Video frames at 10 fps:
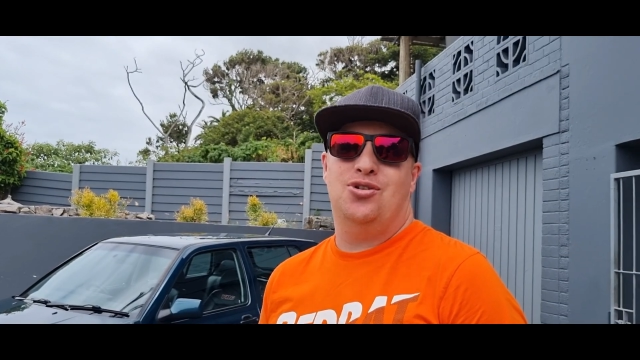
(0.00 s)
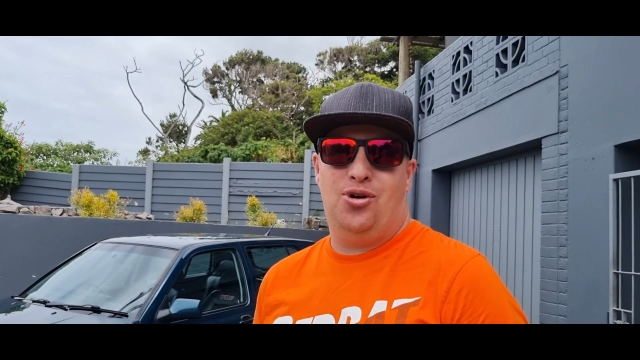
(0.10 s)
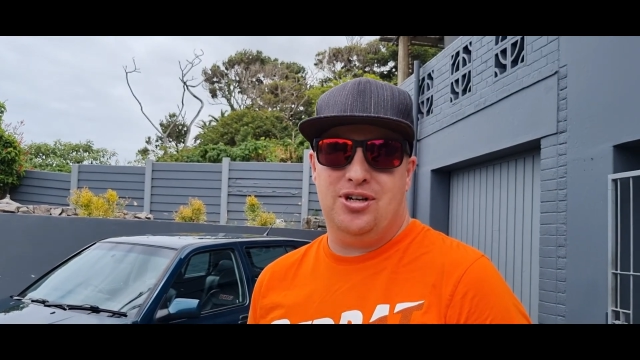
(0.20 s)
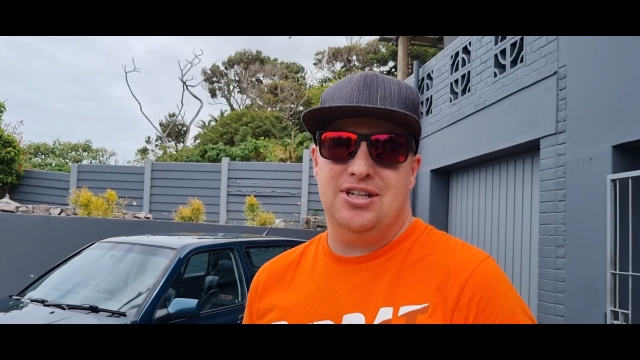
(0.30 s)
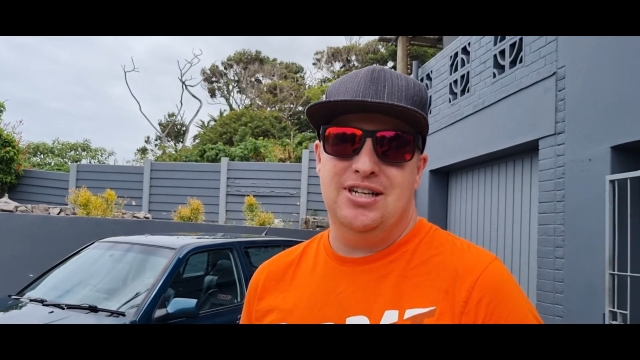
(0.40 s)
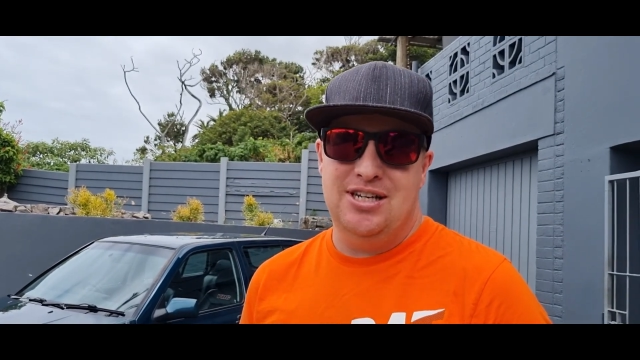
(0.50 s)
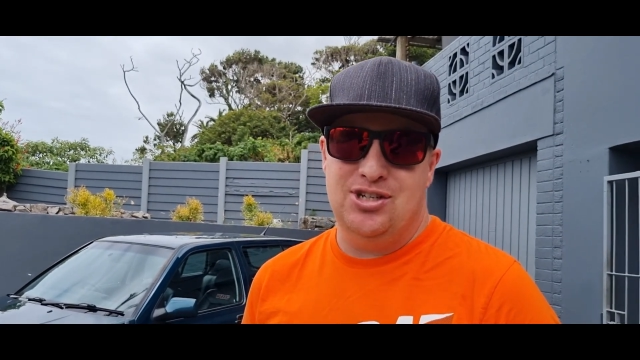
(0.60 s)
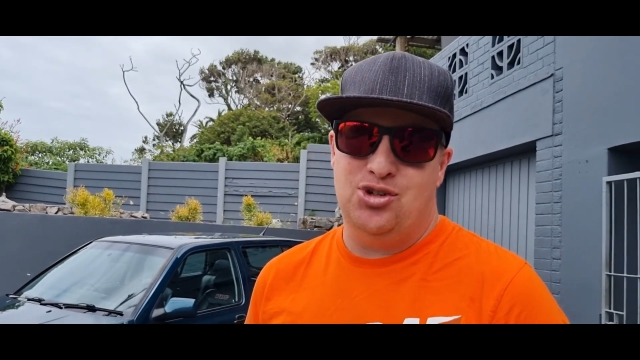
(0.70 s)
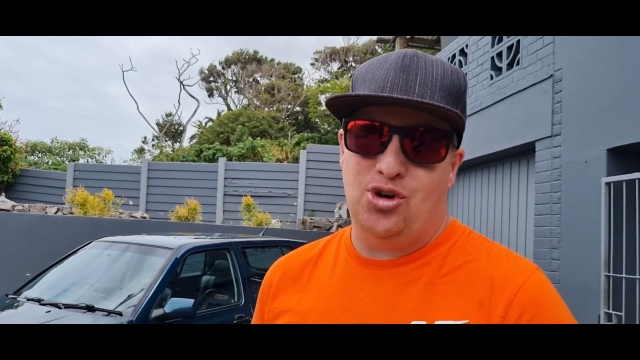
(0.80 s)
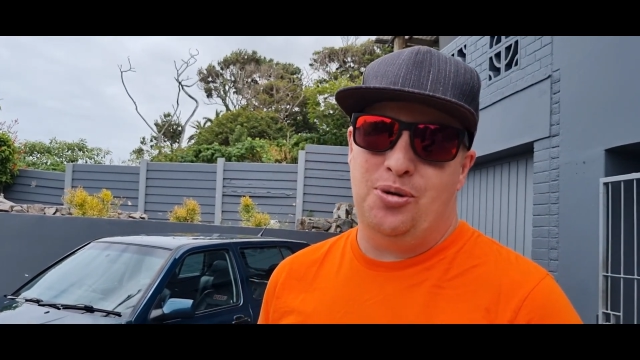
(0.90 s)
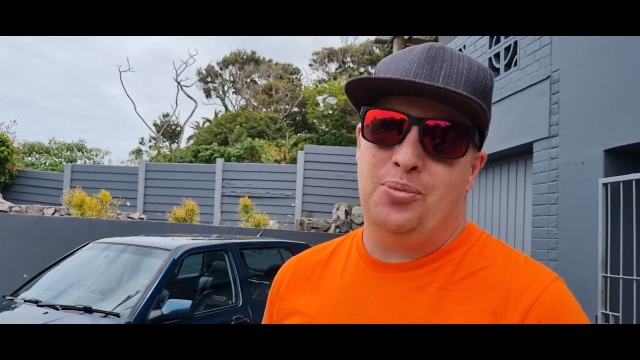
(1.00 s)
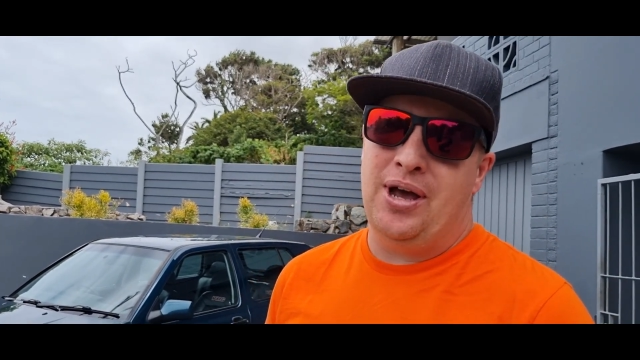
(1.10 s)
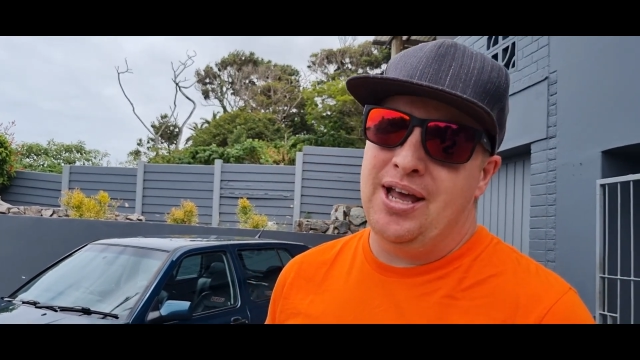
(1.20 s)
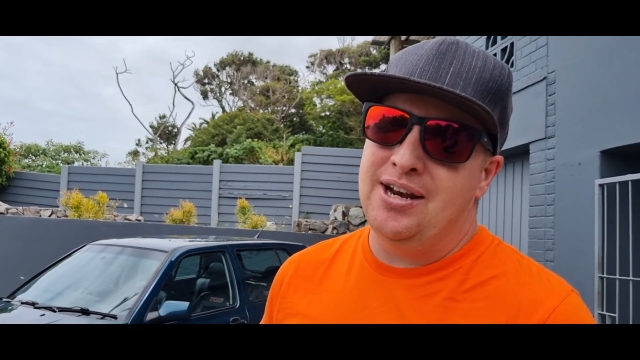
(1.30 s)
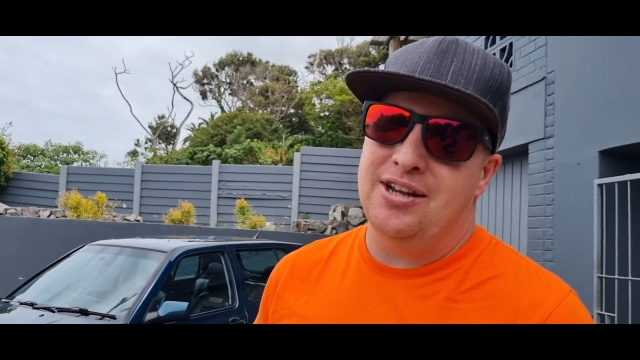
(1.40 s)
not an easy job,
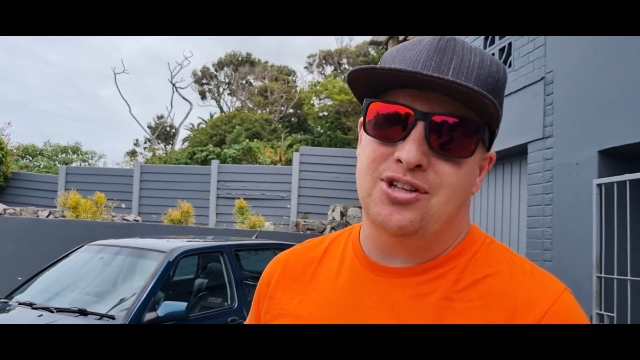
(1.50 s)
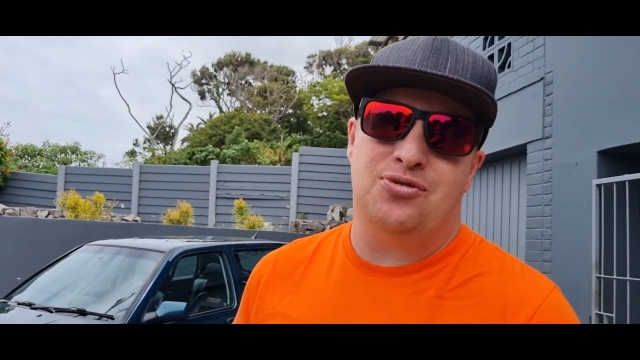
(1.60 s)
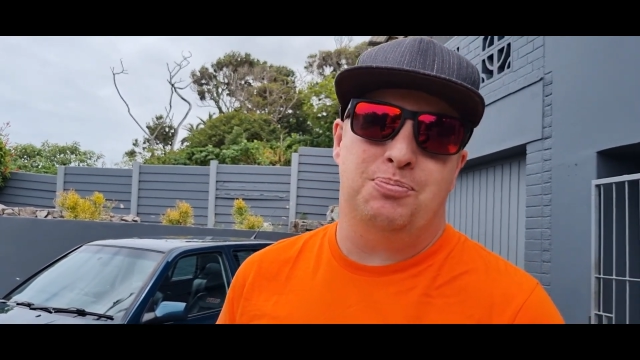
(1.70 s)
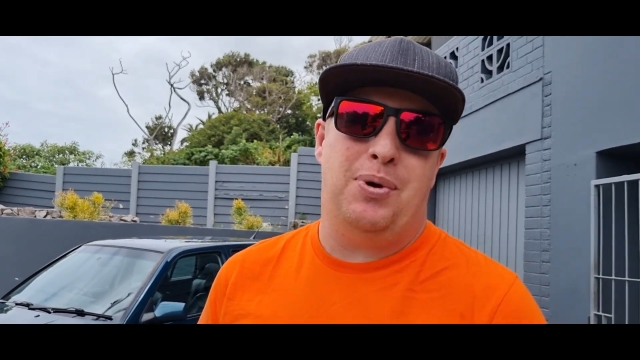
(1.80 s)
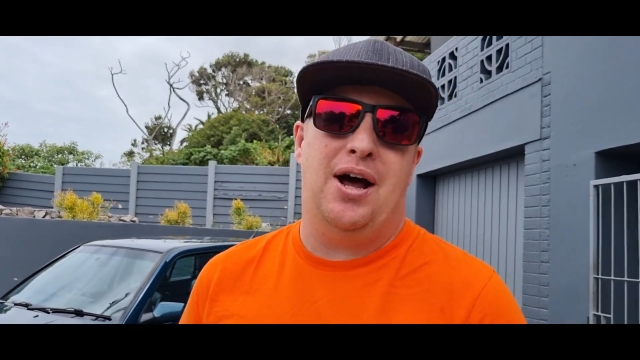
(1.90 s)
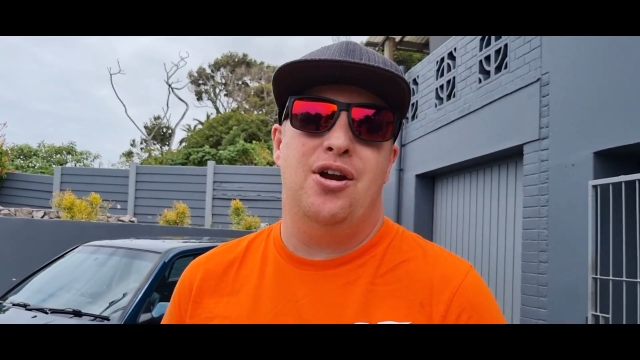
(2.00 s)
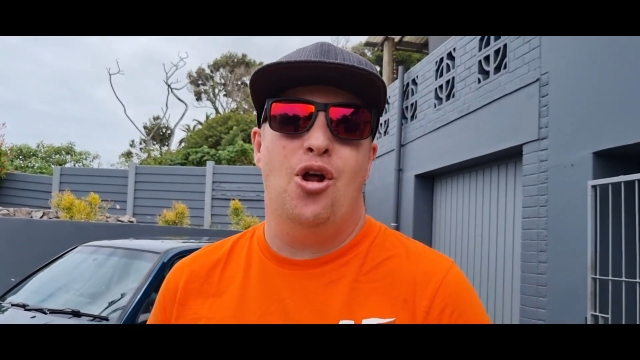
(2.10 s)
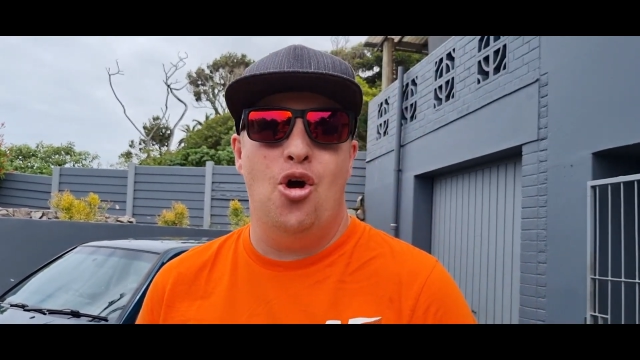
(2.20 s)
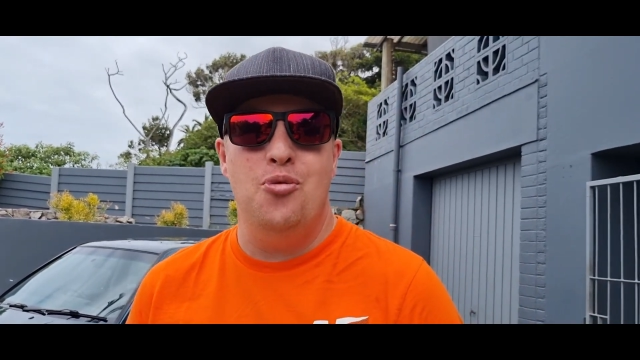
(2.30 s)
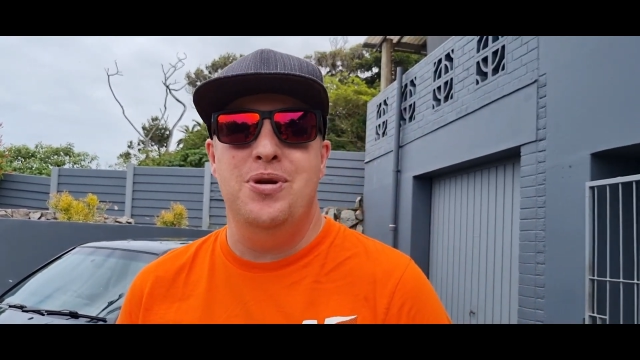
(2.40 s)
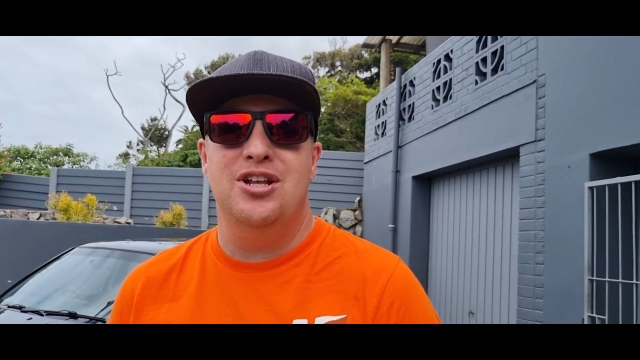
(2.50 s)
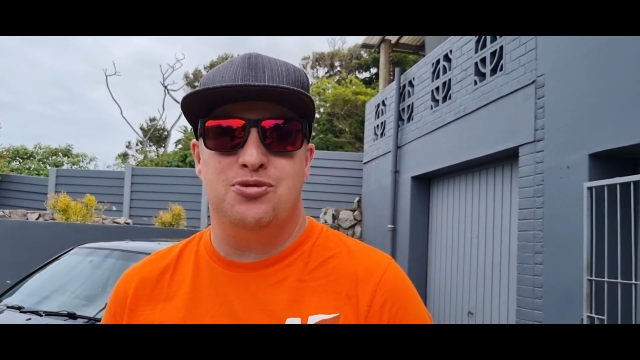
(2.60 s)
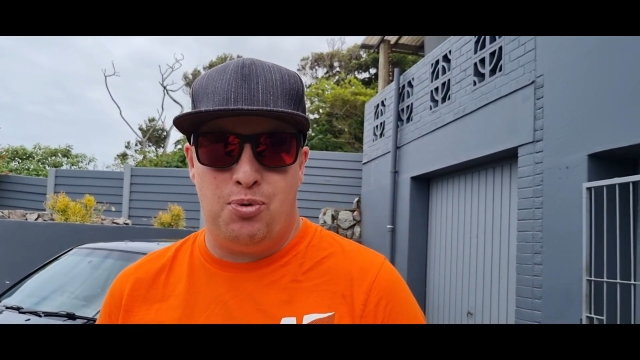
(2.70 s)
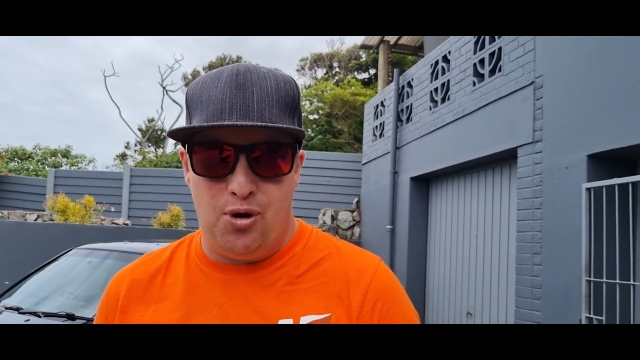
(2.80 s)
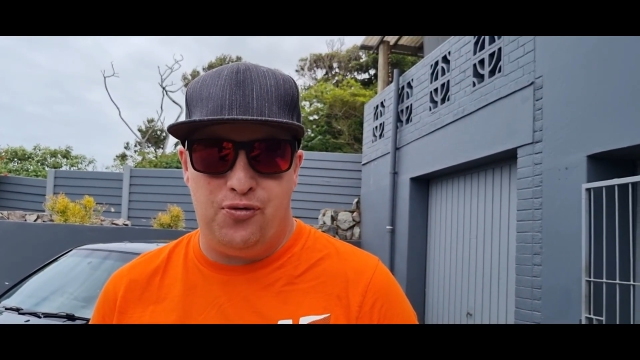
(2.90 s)
and it's by no
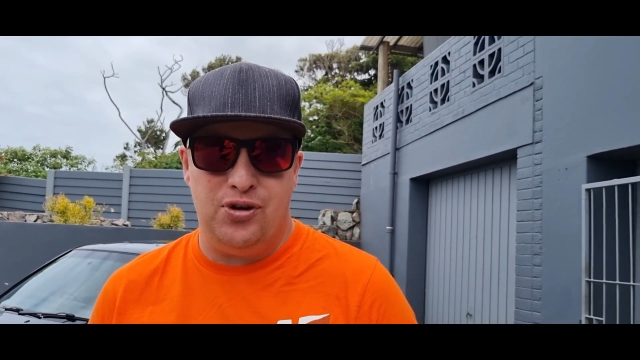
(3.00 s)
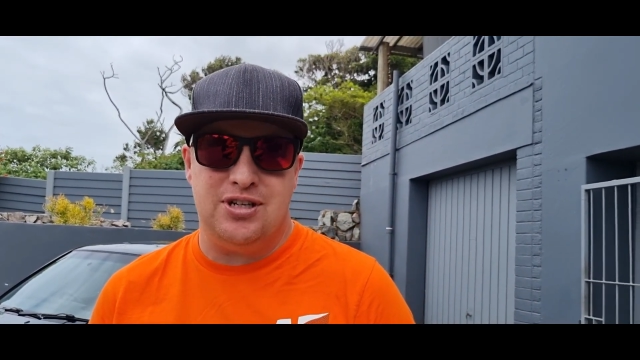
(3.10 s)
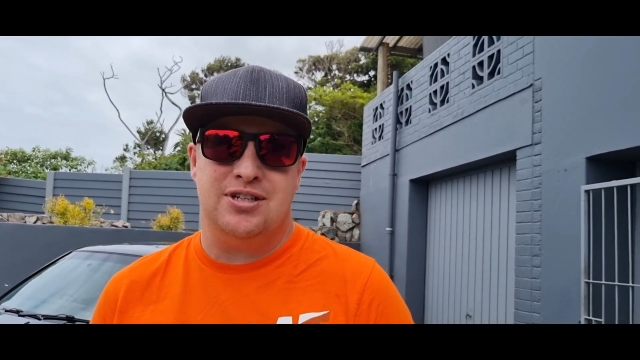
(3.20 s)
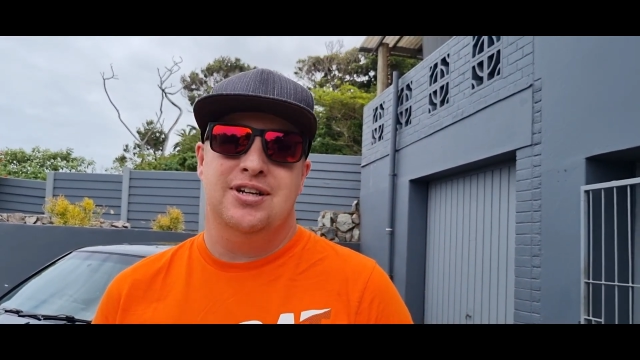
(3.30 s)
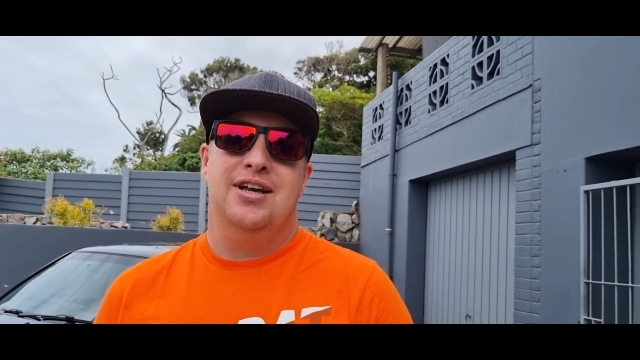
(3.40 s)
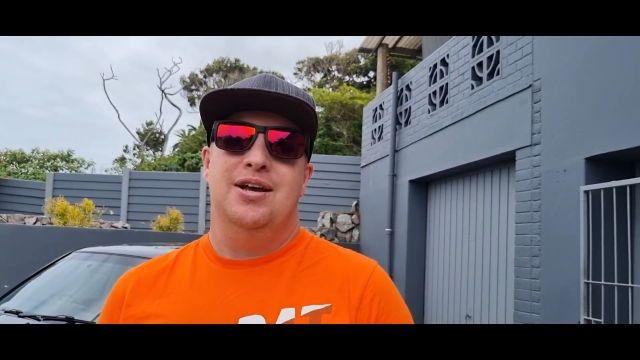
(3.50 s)
means perfect,